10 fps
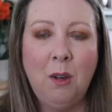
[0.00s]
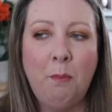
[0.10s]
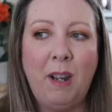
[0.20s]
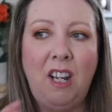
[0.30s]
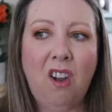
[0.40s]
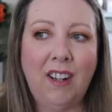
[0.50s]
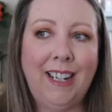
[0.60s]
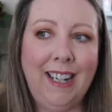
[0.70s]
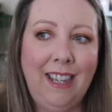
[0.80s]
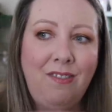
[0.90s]
by
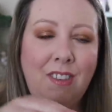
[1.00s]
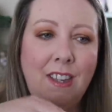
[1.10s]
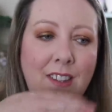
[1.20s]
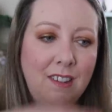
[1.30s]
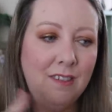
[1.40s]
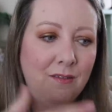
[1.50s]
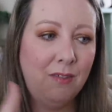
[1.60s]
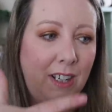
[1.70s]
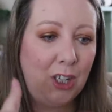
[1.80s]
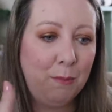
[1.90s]
locking in the
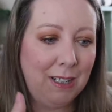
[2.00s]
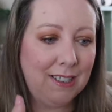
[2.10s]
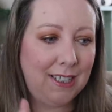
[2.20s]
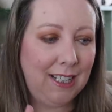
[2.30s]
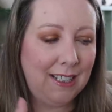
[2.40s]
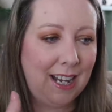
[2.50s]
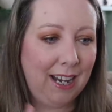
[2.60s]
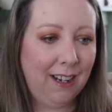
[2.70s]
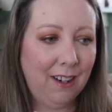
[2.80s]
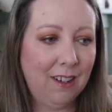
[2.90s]
humidity in the
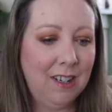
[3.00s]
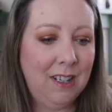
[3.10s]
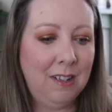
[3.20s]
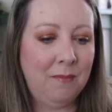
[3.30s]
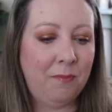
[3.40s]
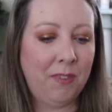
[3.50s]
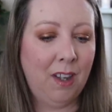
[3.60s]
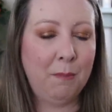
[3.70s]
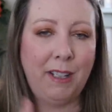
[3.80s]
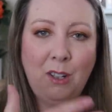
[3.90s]
air,
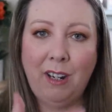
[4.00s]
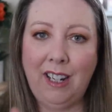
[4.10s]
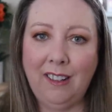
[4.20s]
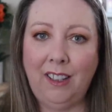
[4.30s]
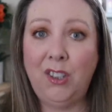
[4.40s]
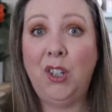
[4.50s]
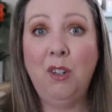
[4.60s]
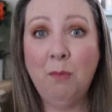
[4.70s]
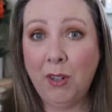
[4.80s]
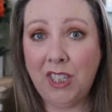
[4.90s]
am I creating like
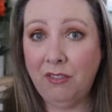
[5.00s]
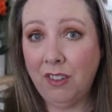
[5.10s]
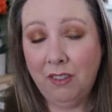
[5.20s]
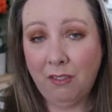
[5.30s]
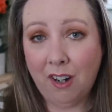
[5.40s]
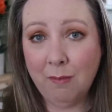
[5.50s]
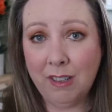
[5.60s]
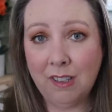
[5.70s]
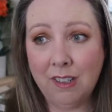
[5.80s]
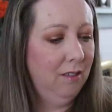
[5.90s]
too moist of an
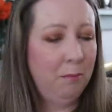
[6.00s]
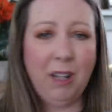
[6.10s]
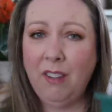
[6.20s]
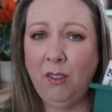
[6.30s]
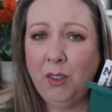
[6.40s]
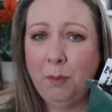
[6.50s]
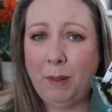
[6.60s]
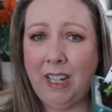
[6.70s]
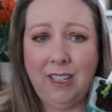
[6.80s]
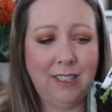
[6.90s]
environment? But I have other
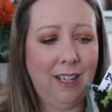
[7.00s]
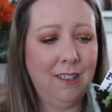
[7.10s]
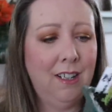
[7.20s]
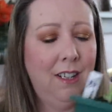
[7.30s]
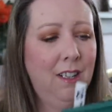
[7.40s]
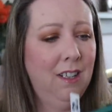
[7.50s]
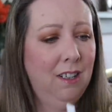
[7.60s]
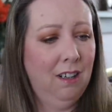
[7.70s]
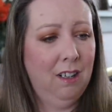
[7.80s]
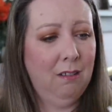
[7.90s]
peas that
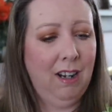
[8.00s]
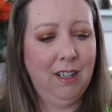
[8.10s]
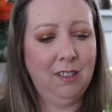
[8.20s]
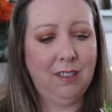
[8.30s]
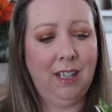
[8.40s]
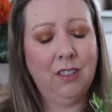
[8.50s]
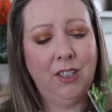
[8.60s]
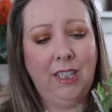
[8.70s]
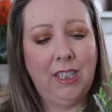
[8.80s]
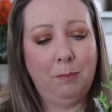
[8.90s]
are grand. They
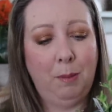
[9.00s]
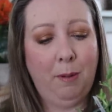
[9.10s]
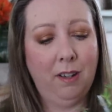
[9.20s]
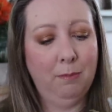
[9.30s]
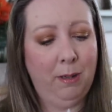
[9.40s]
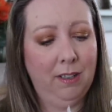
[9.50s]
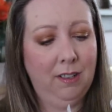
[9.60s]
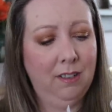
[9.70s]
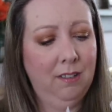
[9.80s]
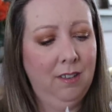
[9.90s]
actually need to be potted
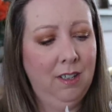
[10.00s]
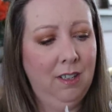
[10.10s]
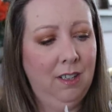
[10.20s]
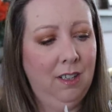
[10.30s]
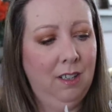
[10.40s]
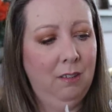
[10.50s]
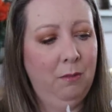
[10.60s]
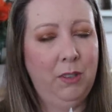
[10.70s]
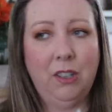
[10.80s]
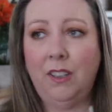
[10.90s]
on,
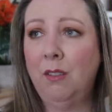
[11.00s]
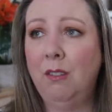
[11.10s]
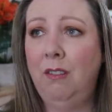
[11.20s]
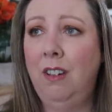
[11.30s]
which I don't know.